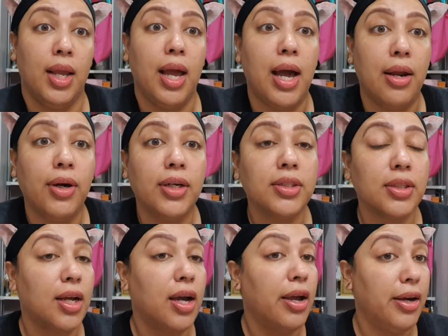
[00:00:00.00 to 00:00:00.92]
I don't
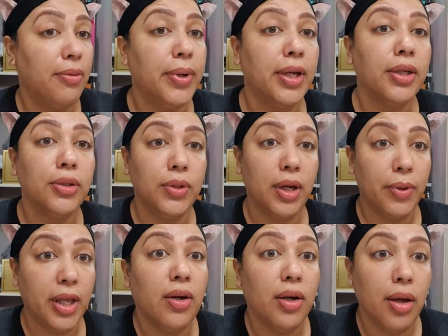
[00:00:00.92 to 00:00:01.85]
understand how anybody could do that
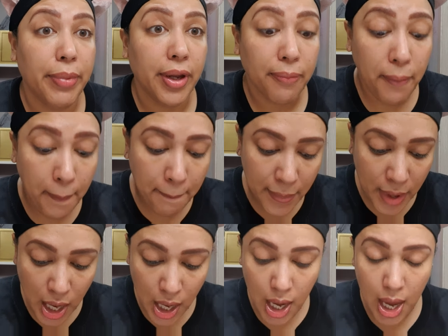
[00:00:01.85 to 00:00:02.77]
without numbing.
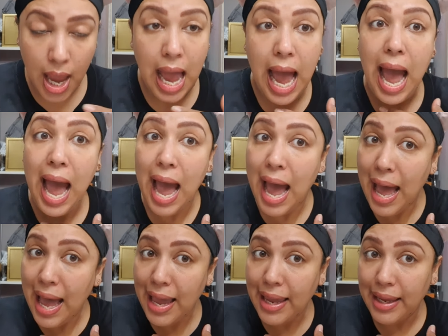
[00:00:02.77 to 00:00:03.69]

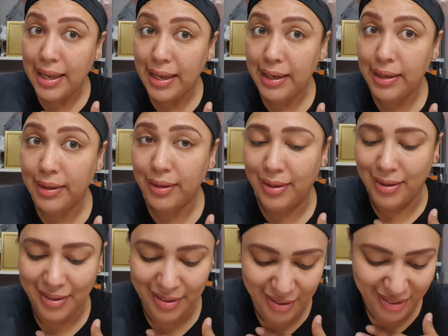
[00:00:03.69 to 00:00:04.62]
I
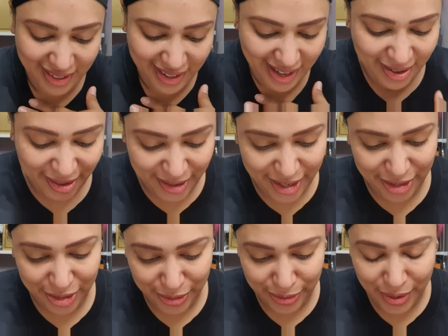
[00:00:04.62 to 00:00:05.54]
am going to
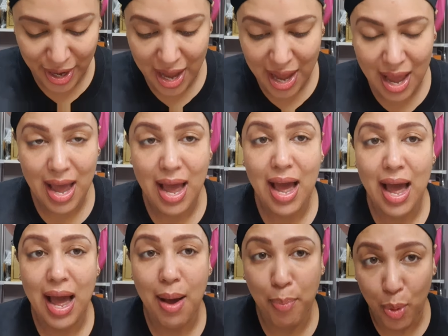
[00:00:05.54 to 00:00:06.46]
do
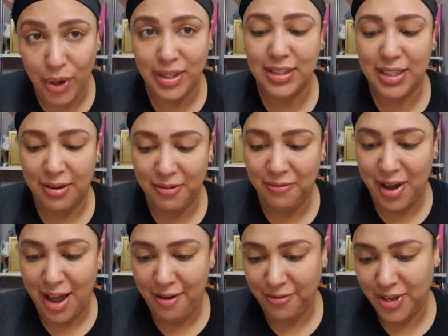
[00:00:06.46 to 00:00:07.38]
a
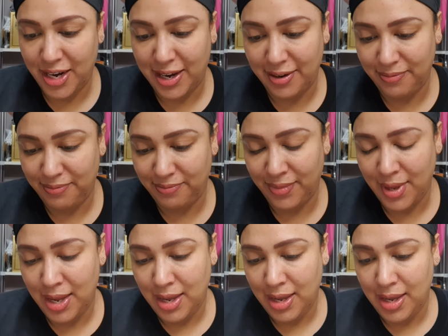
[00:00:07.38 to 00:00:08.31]
0.75 today,
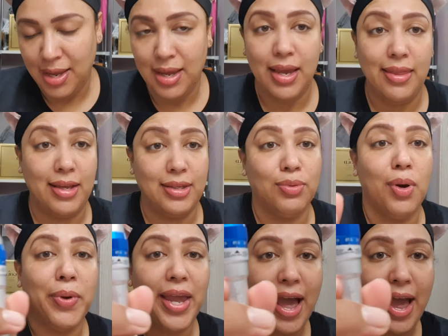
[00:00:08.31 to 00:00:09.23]
and that's what
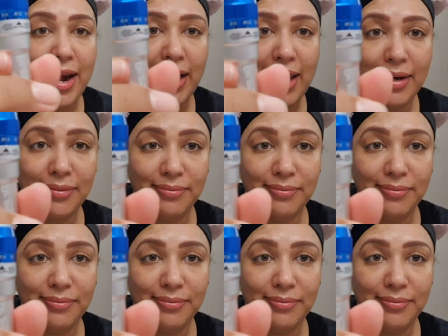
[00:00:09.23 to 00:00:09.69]
we had it at.